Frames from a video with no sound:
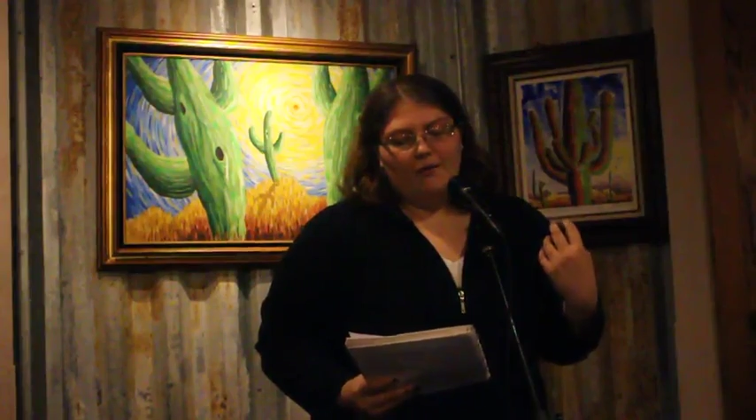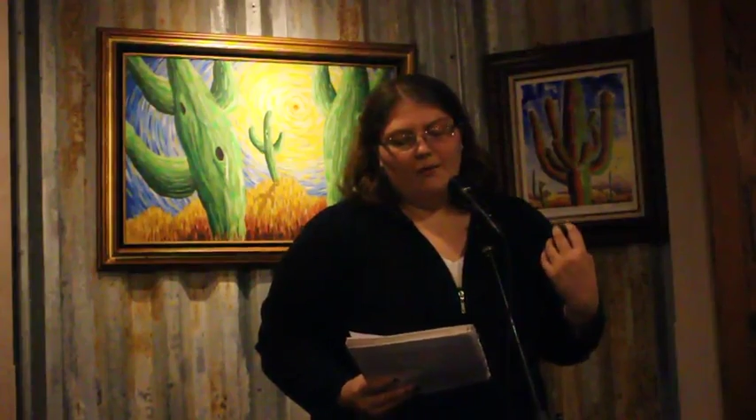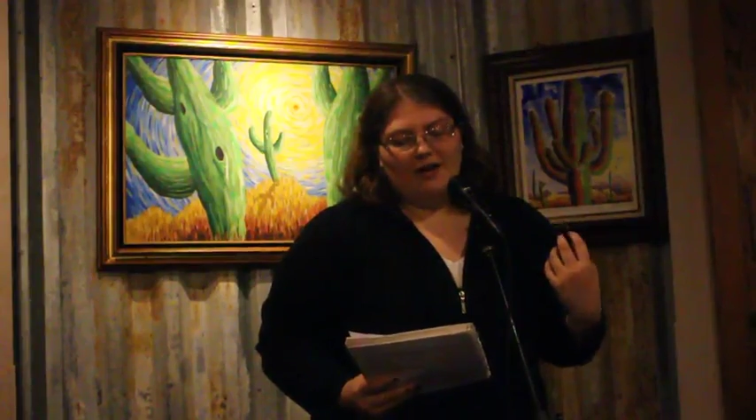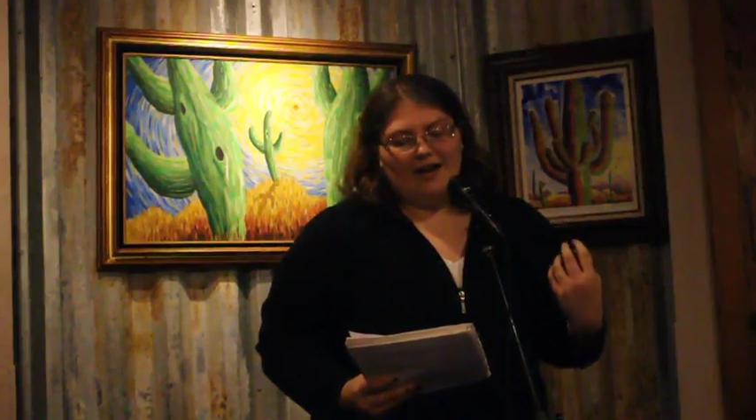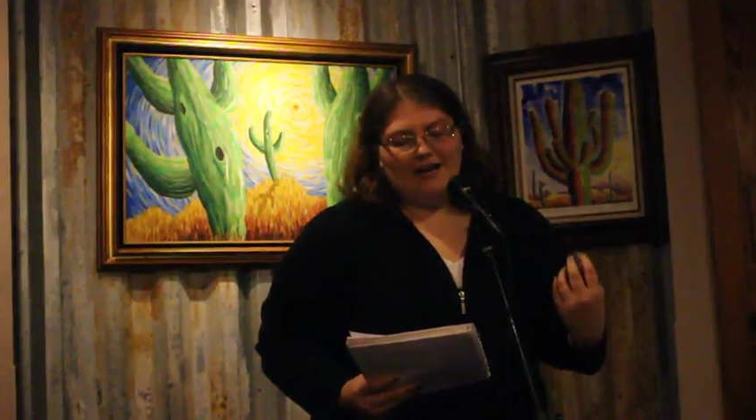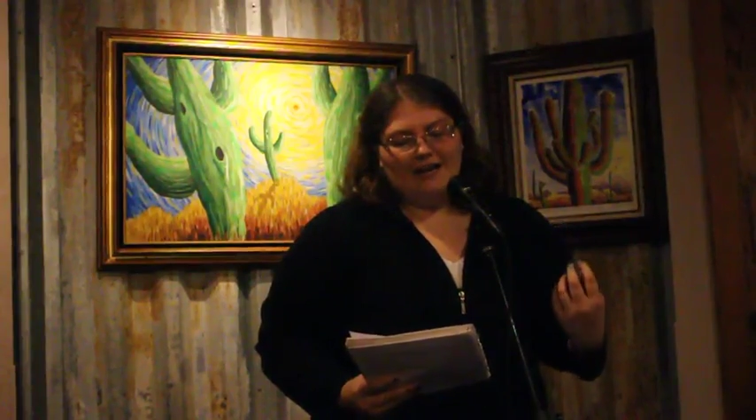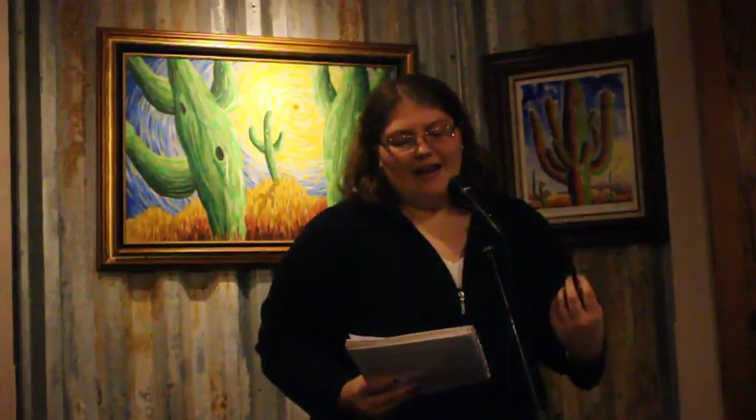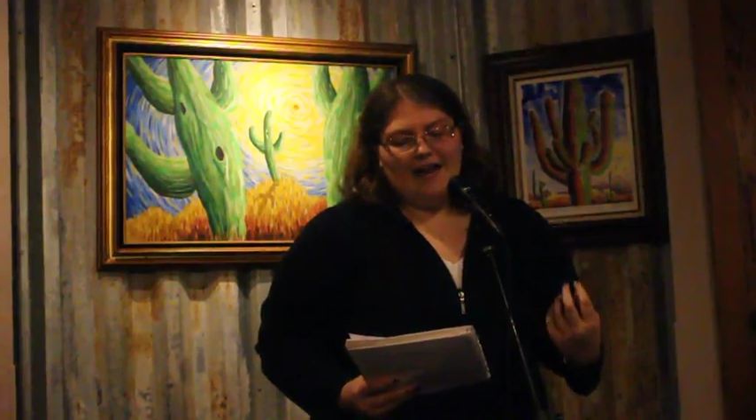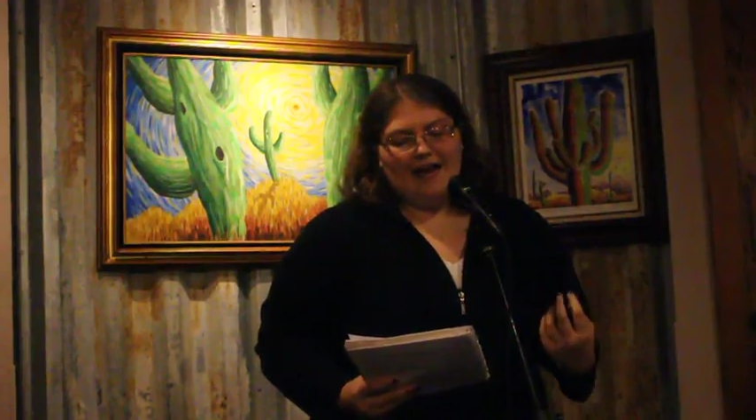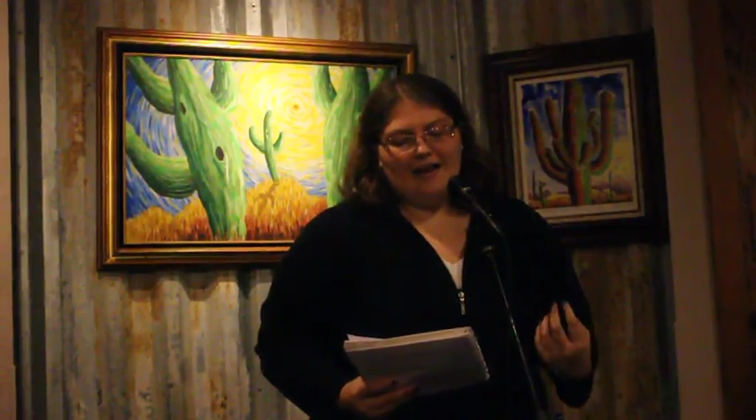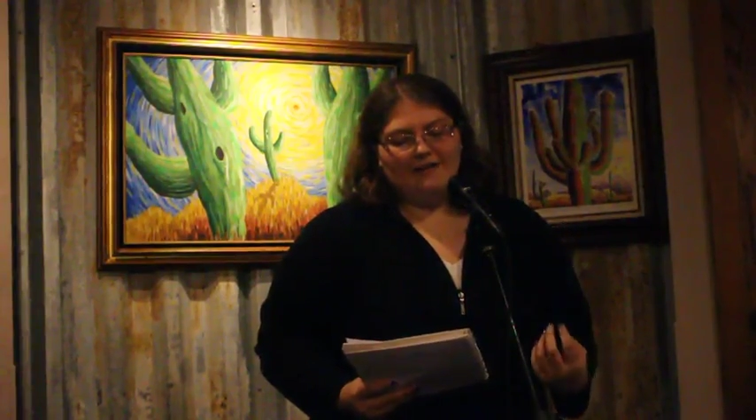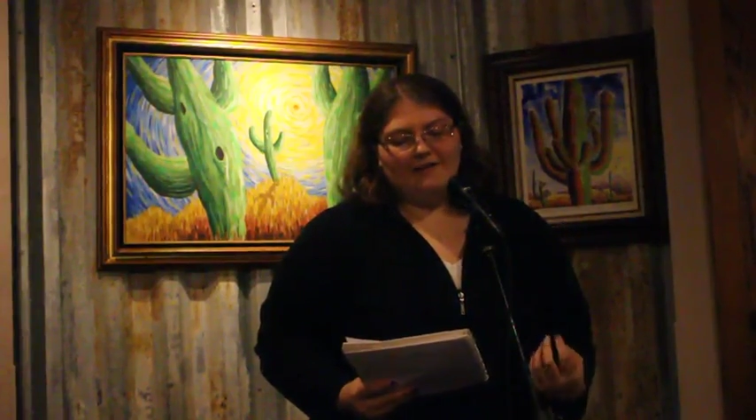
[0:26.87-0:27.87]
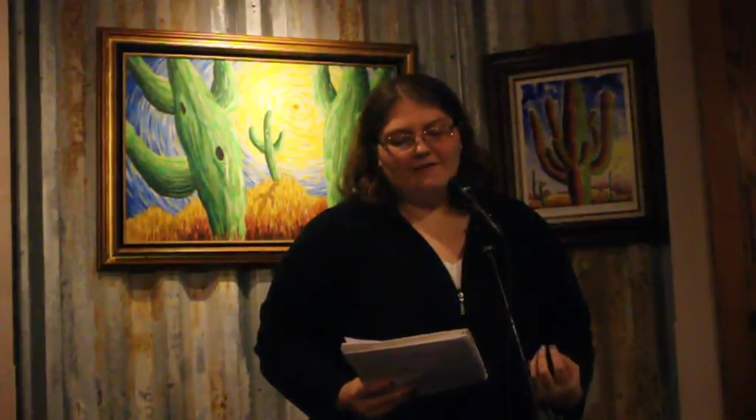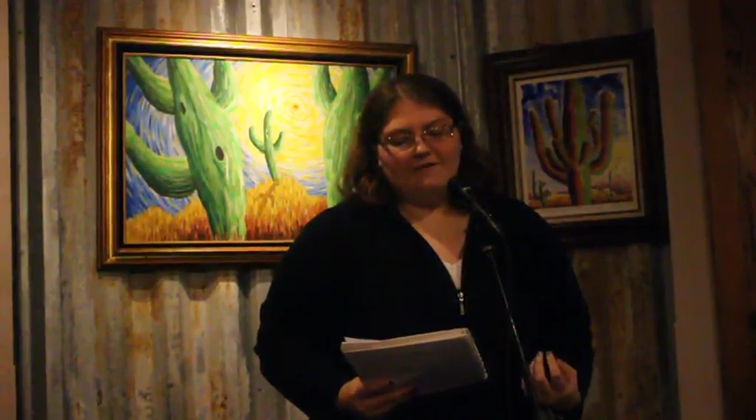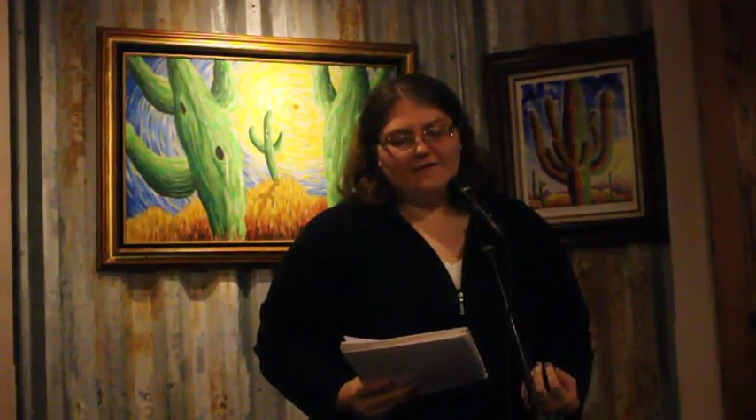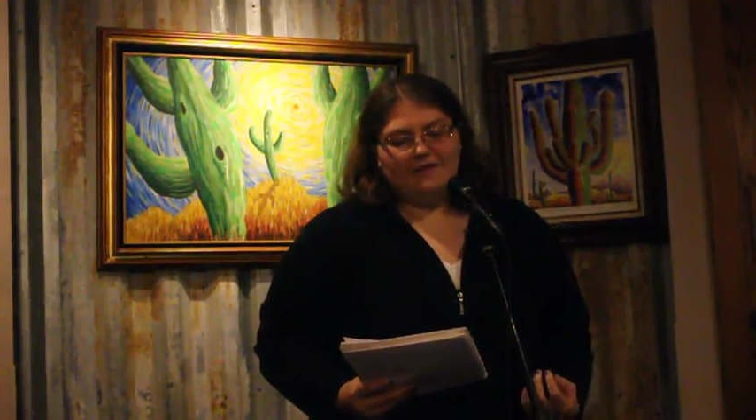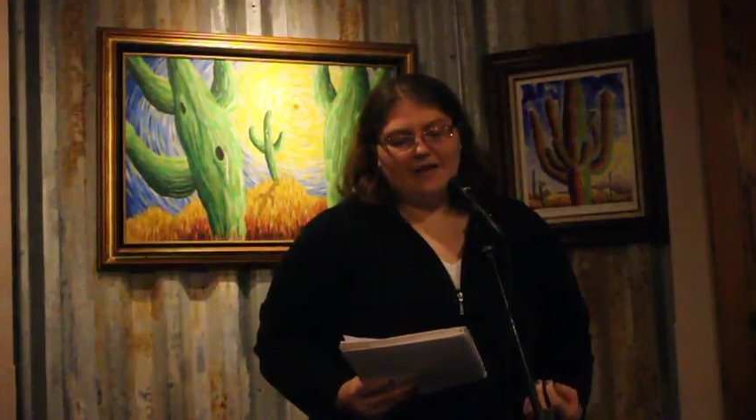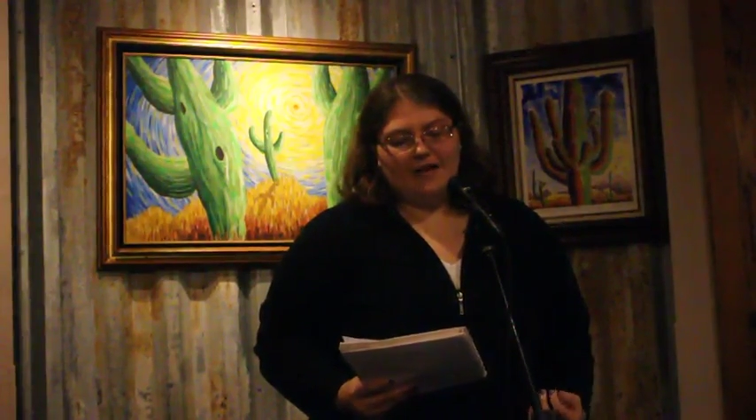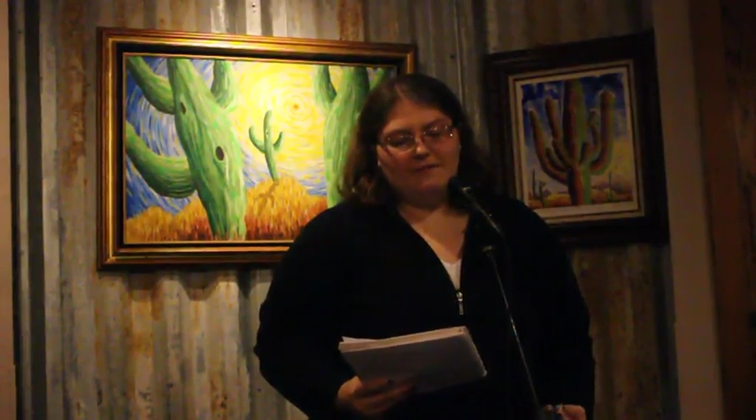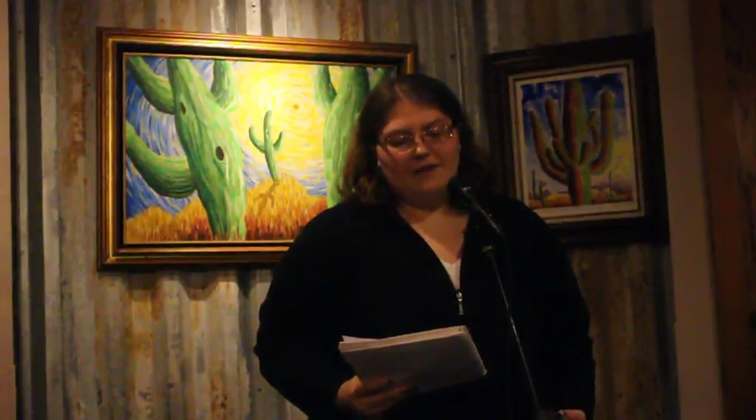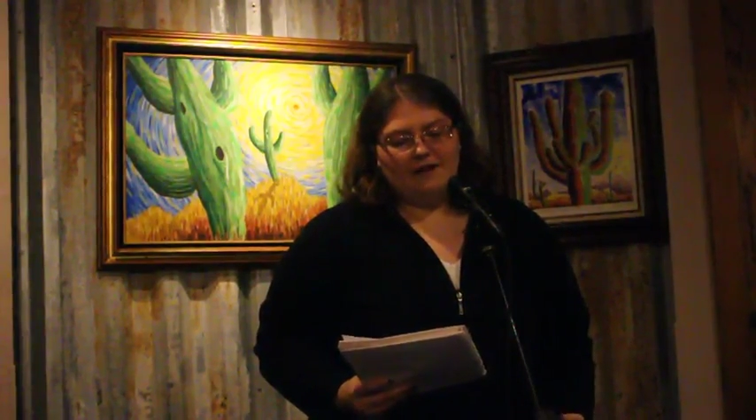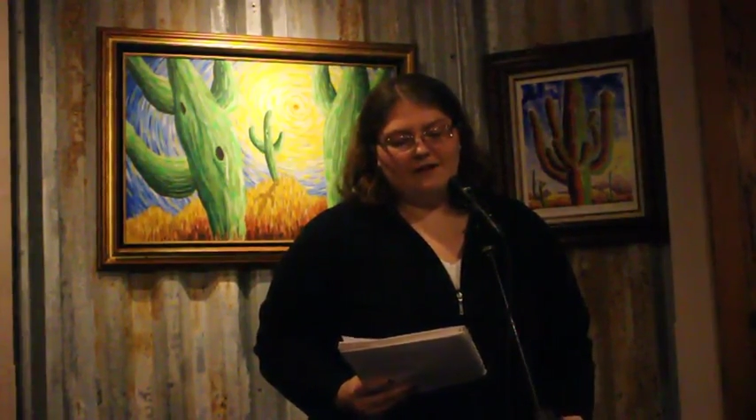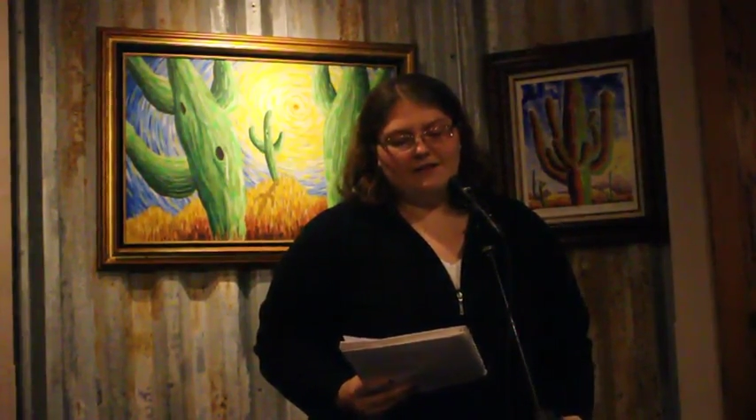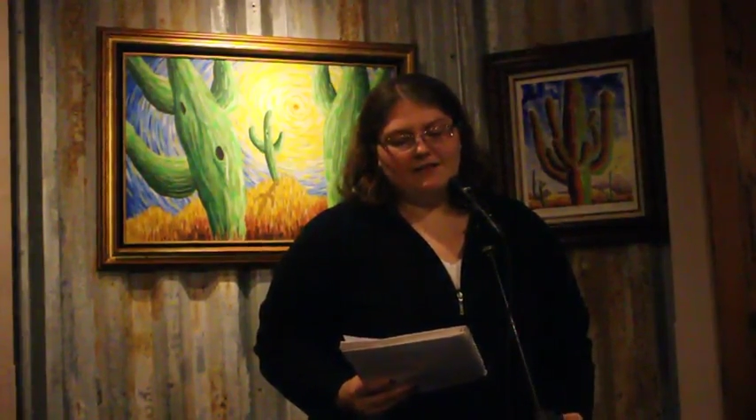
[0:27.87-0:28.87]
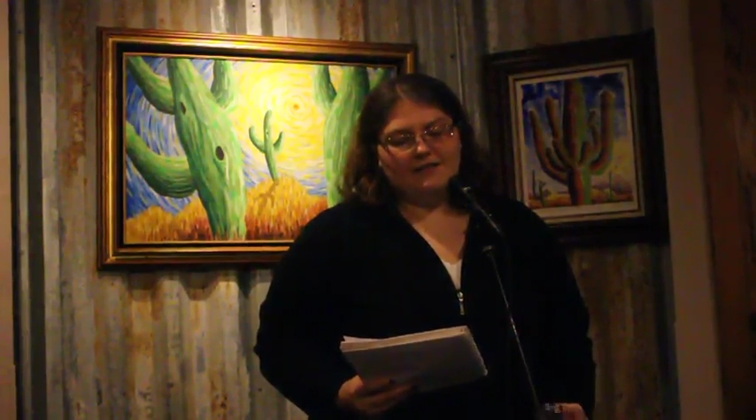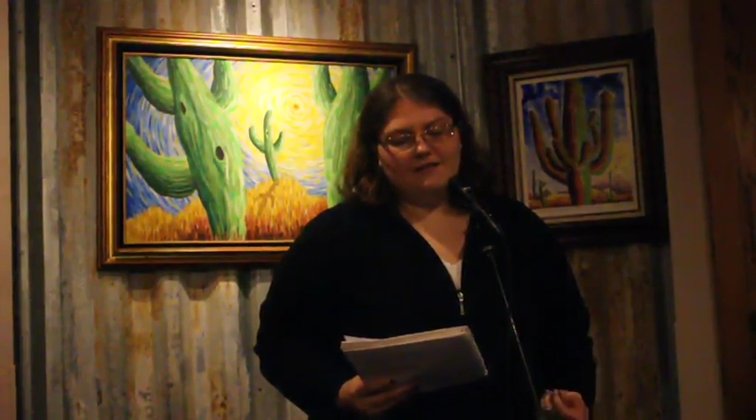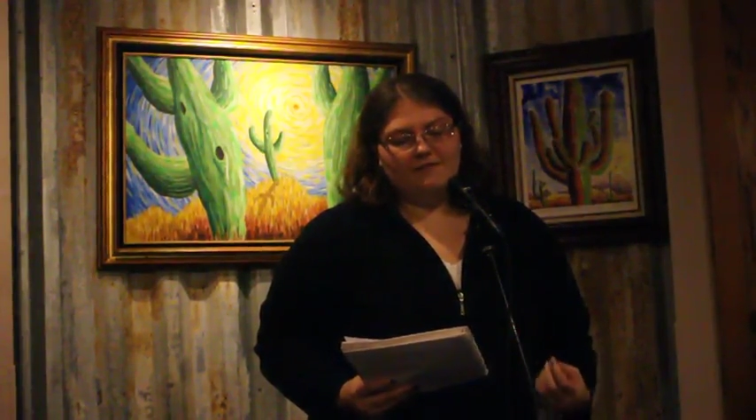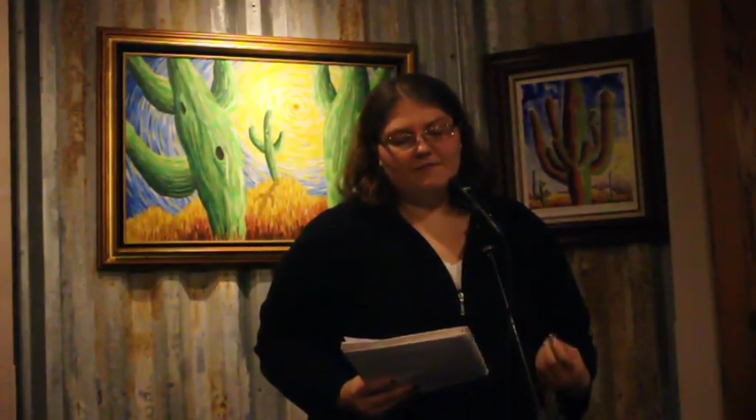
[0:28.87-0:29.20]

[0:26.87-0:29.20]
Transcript: when I had nightmares.